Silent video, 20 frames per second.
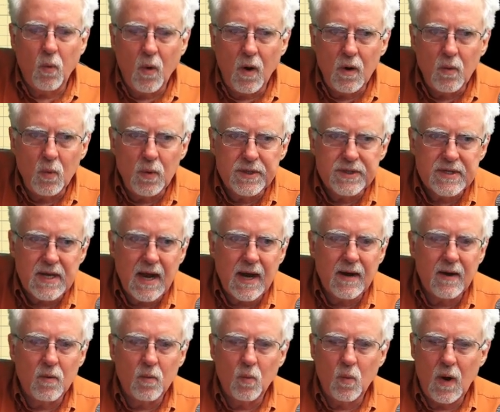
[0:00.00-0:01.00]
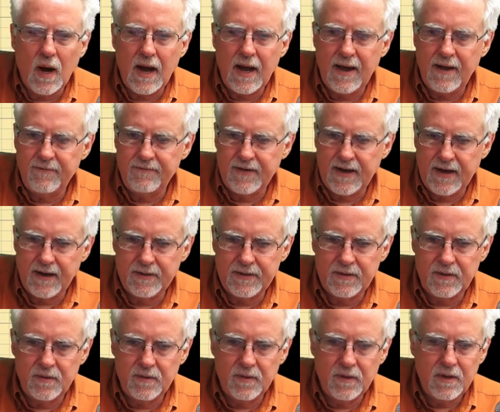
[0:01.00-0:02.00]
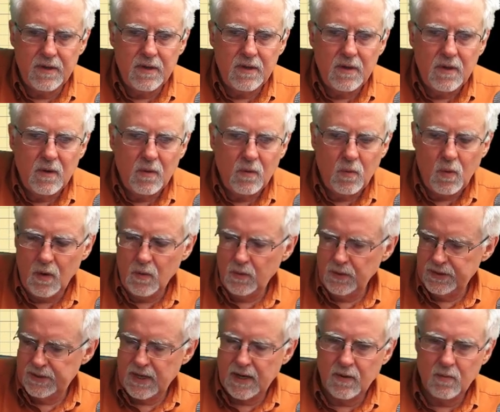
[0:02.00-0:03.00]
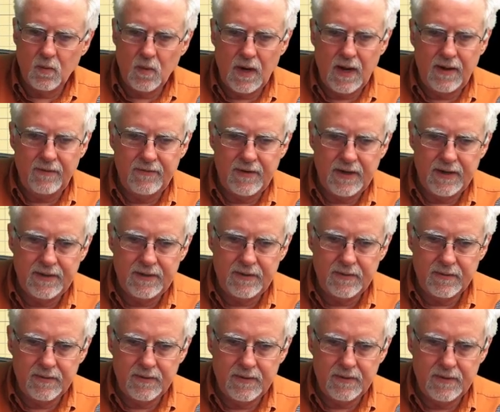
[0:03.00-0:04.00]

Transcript: what was our y value? What was our y value?